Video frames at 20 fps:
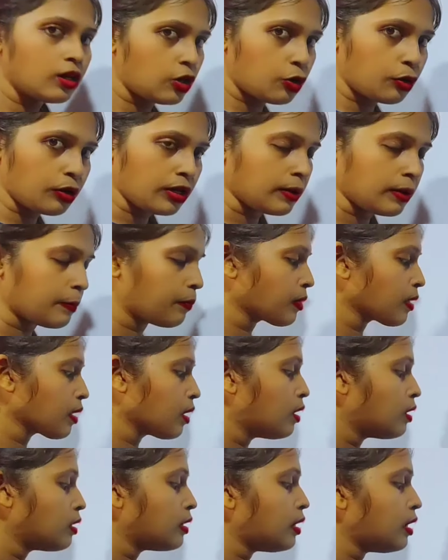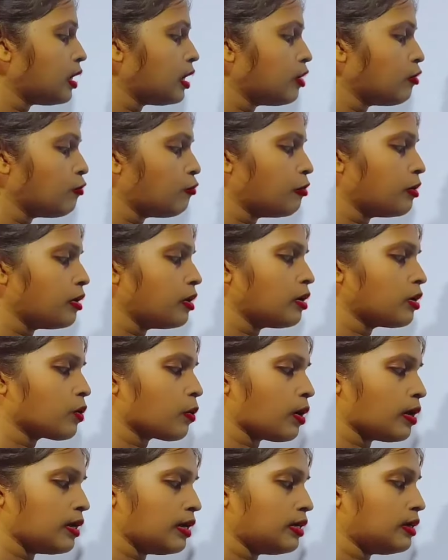tree. The inferior
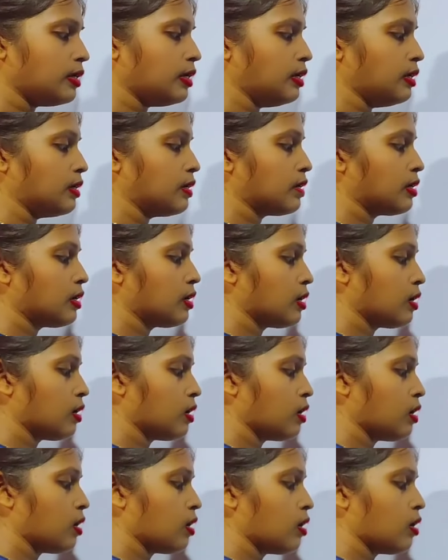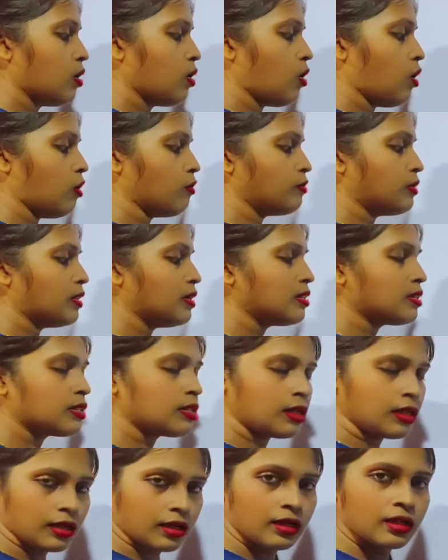quality of the
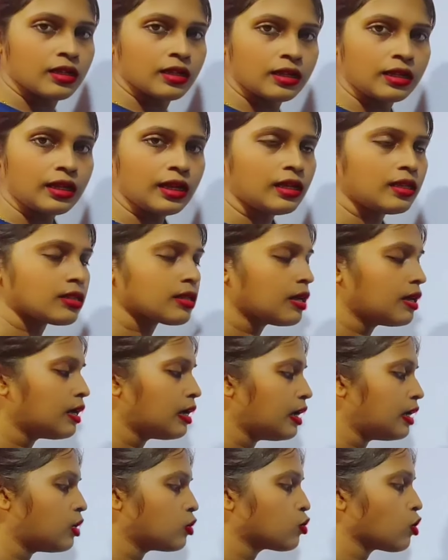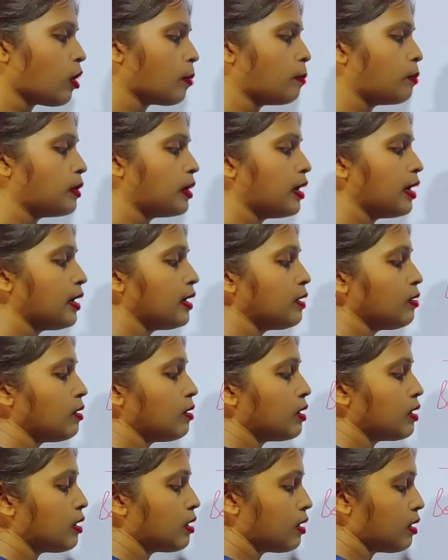silk, yes, it is
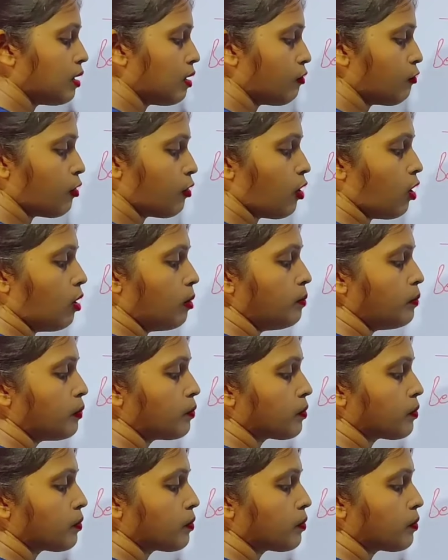obtained from